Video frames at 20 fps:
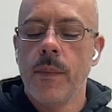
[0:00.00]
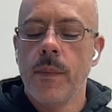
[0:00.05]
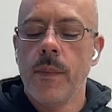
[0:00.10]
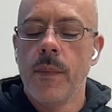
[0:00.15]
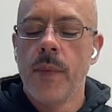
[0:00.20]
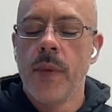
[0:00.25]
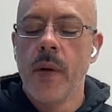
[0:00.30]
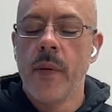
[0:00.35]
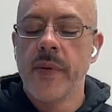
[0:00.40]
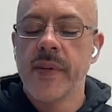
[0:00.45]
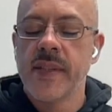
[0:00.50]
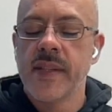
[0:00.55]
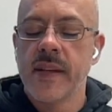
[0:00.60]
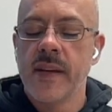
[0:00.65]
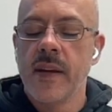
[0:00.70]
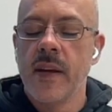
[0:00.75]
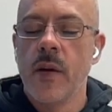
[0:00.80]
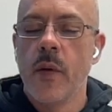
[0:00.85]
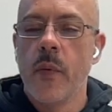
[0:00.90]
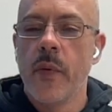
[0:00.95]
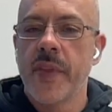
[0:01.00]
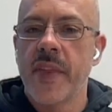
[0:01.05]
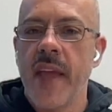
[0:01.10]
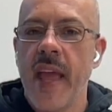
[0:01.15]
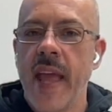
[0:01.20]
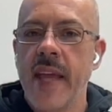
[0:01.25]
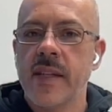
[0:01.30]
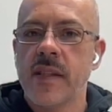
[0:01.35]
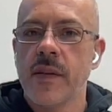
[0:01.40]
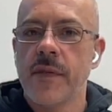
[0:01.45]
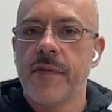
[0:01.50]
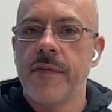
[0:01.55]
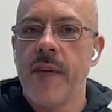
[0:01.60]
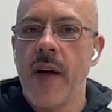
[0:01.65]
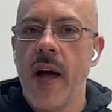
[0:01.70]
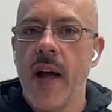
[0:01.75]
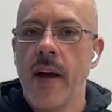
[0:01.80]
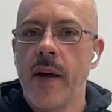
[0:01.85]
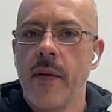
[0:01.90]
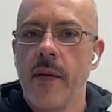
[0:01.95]
there was, with the Ace of
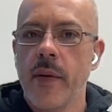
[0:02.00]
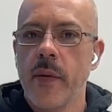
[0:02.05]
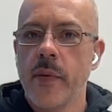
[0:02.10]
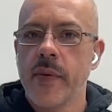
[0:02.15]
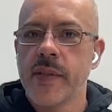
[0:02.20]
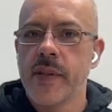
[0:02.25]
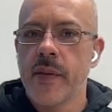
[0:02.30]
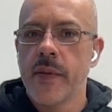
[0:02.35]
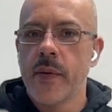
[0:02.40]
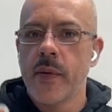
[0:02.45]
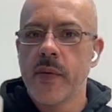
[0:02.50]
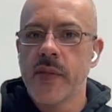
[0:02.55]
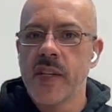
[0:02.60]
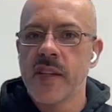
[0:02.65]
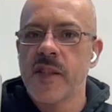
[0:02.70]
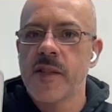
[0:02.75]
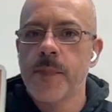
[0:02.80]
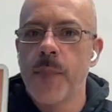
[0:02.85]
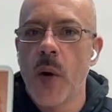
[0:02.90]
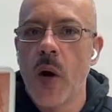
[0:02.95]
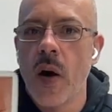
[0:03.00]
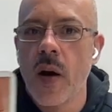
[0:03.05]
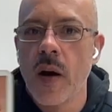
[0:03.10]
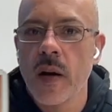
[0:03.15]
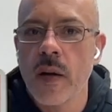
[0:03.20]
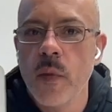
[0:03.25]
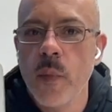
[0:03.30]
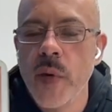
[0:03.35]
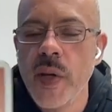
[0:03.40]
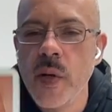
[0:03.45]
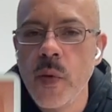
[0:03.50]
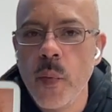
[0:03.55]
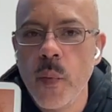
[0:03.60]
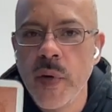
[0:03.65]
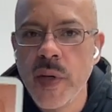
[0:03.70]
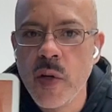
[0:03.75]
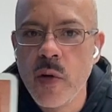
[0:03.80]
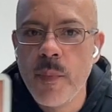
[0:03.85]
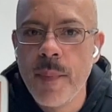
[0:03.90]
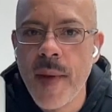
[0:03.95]
Fire, there was a spark when
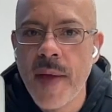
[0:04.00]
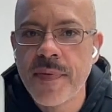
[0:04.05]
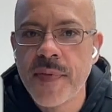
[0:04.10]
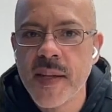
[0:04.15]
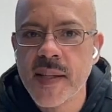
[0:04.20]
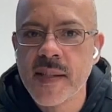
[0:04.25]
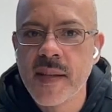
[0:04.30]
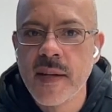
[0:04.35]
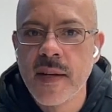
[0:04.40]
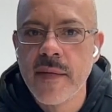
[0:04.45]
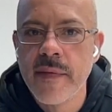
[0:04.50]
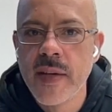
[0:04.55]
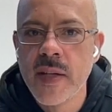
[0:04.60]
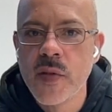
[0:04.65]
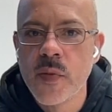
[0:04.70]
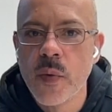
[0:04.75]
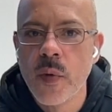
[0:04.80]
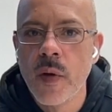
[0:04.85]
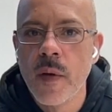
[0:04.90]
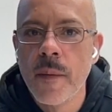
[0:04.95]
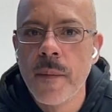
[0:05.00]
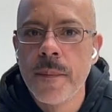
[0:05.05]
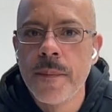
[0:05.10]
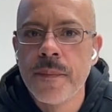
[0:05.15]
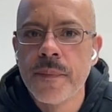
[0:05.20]
you met this individual.